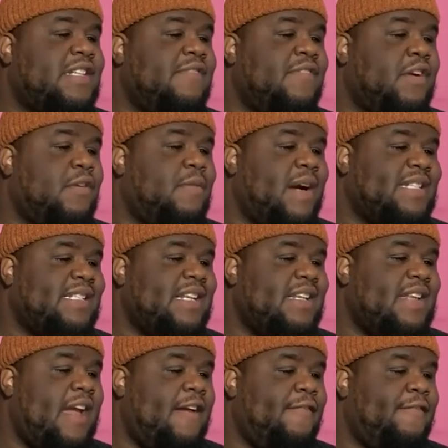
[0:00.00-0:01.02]
requested
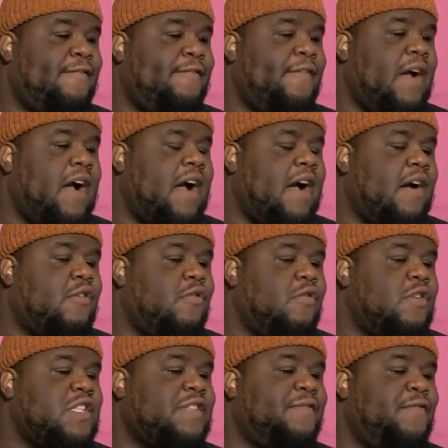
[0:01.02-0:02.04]
that
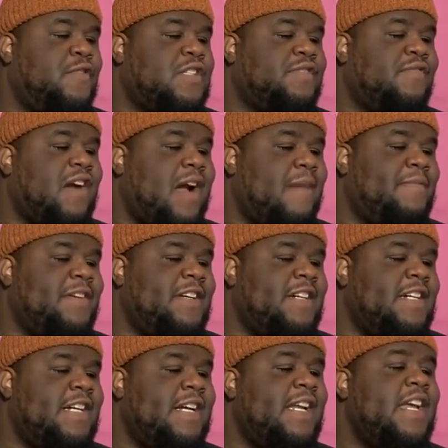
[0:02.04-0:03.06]
courts force
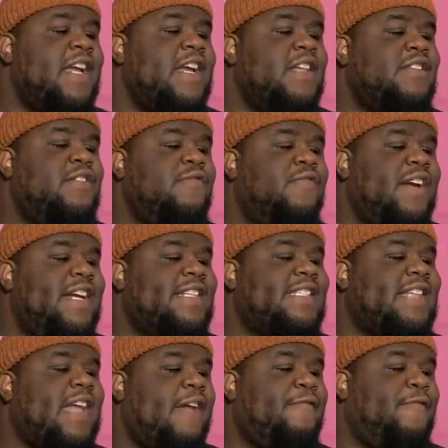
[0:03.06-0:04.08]
Robinhood to
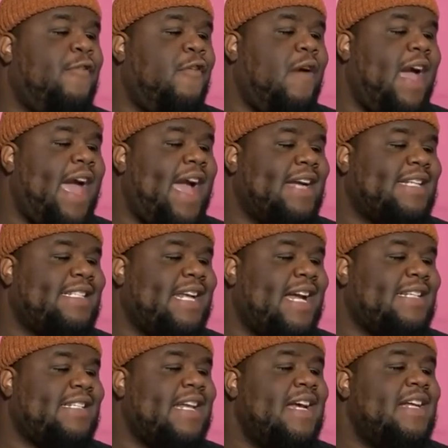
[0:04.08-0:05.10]
reinstate full
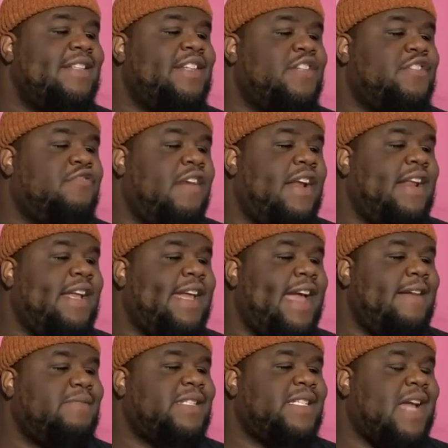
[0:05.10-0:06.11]
access to trading
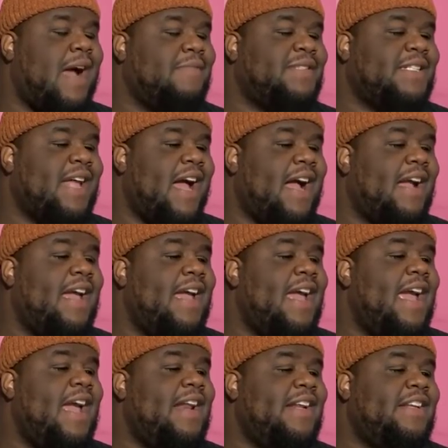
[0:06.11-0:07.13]
GameStop stock,
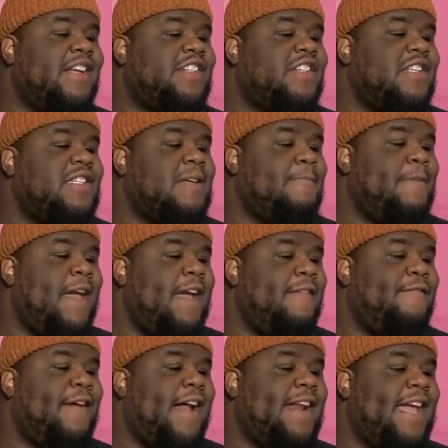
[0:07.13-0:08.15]
in addition to paying
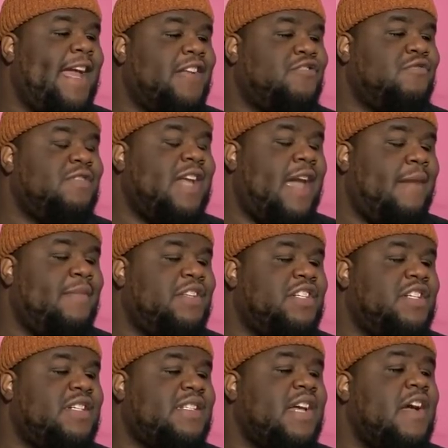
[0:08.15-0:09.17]
financial
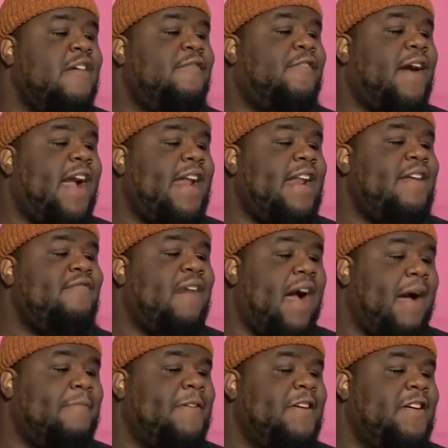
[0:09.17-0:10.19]
damages for any
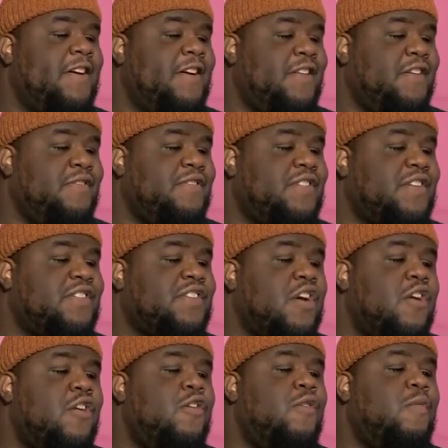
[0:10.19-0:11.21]
Robinhood users
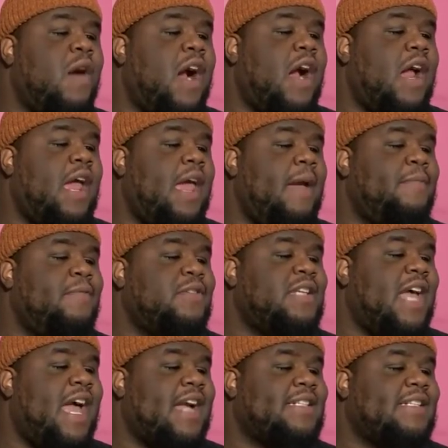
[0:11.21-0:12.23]
who were unable
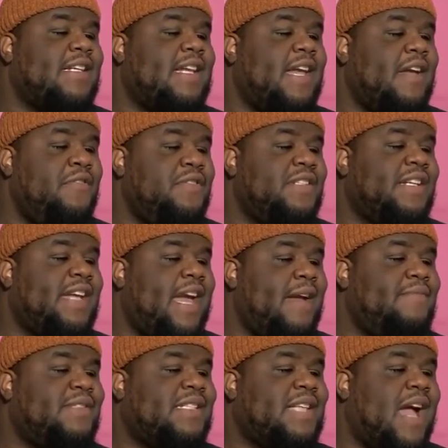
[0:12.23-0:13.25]
to execute
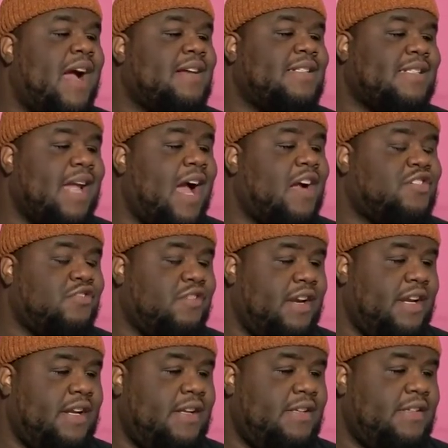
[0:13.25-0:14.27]
GameStop stock
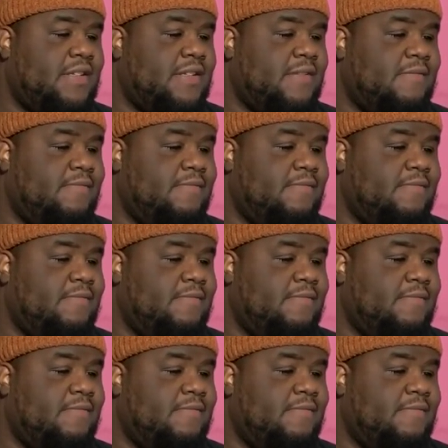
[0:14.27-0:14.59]
trades.